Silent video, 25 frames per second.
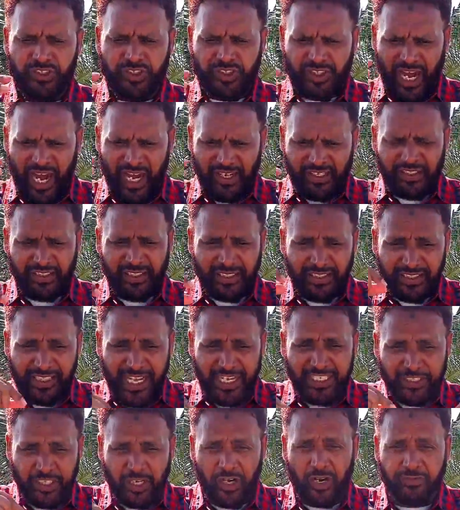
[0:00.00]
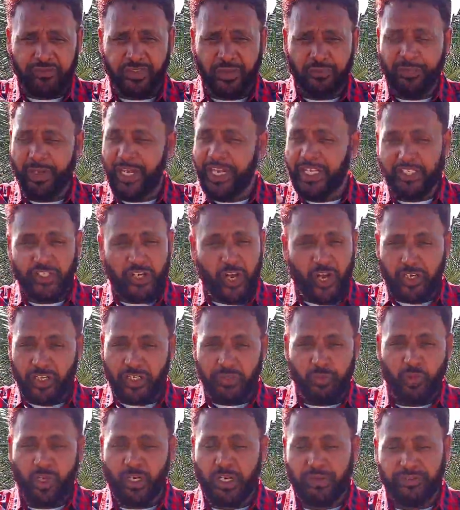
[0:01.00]
start in the center of the page, not
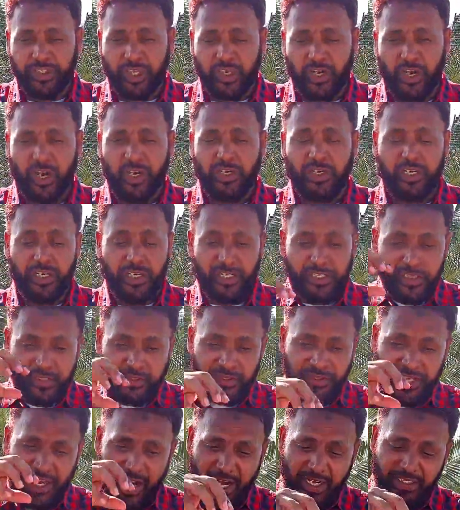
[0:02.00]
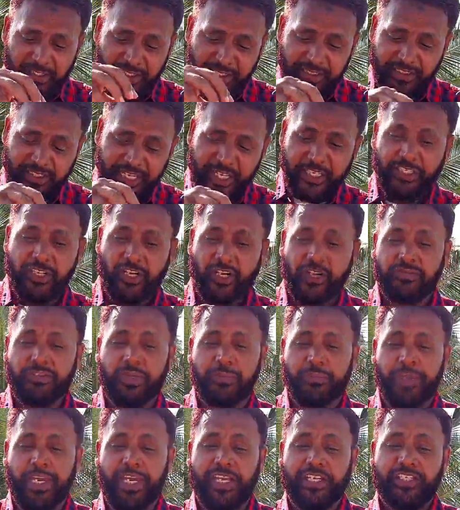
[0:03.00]
in one of the corner. You start in the center of the
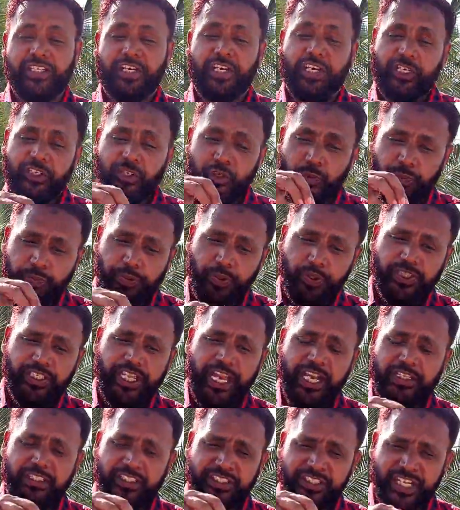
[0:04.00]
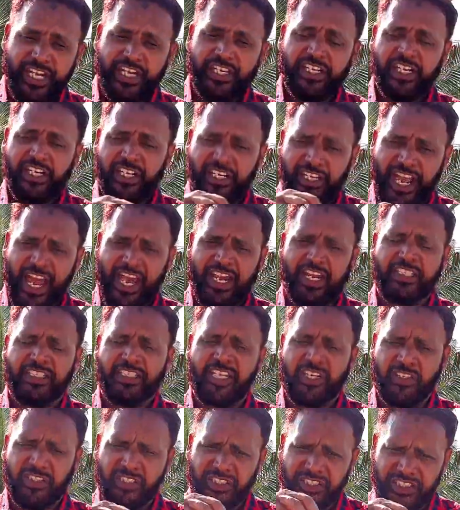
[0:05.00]
page, you put that central
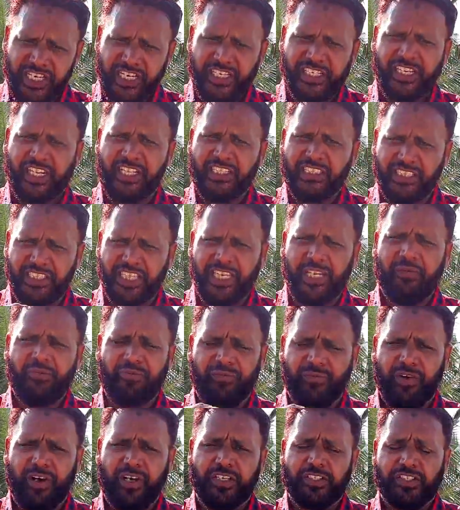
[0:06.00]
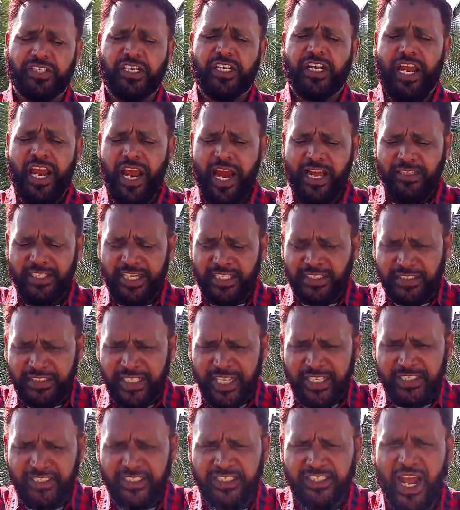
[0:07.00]
character, the central theme first, and then
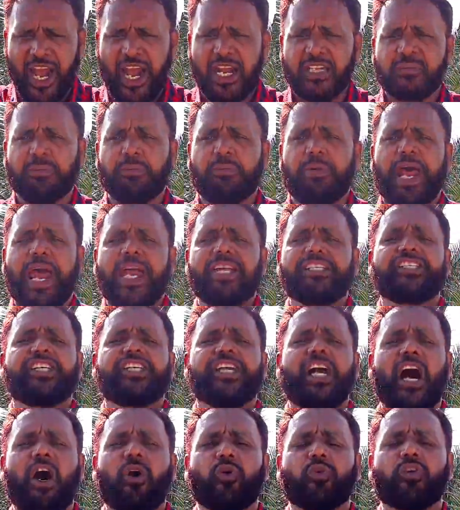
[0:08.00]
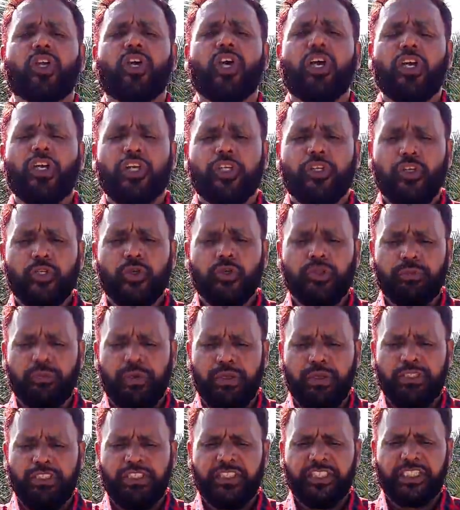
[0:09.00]
things start branching out.
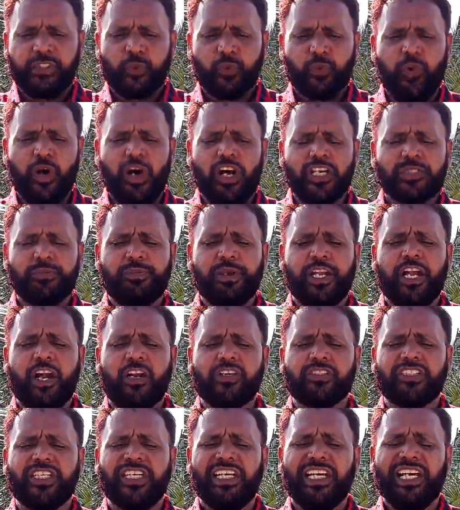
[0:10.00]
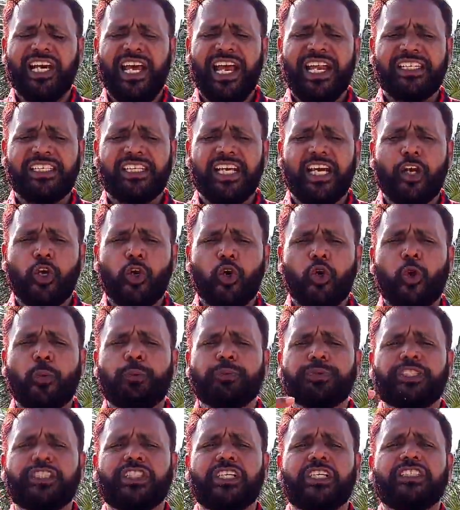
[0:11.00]
This works because it
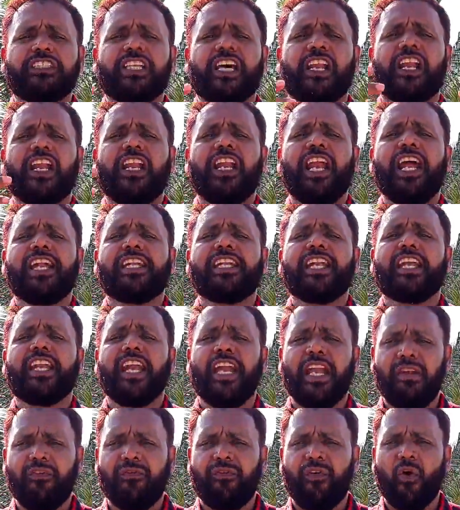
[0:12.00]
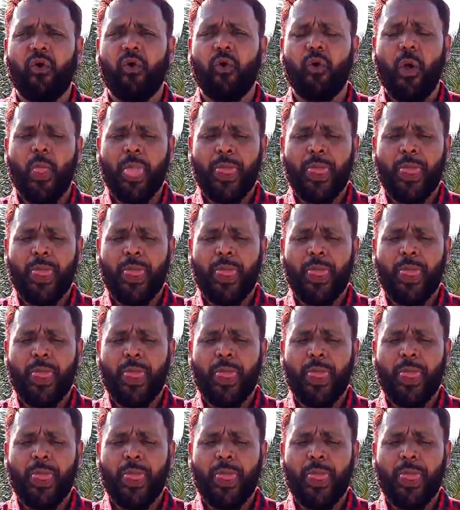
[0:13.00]
groups the related info,